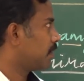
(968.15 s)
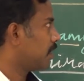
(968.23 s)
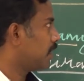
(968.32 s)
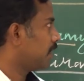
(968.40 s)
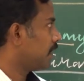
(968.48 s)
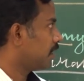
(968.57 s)

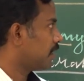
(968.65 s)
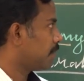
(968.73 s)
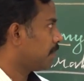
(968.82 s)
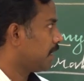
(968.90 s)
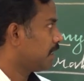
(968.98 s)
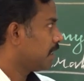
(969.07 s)
called
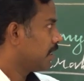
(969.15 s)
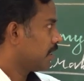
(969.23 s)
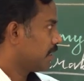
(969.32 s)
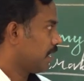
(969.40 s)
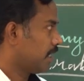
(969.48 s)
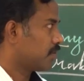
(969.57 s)
incomplete
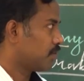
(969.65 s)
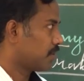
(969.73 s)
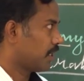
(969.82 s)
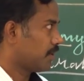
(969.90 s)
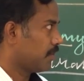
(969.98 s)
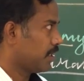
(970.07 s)

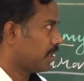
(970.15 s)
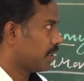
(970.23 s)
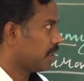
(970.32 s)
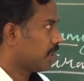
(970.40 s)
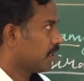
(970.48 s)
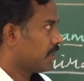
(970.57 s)

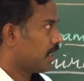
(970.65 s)
dichogamy.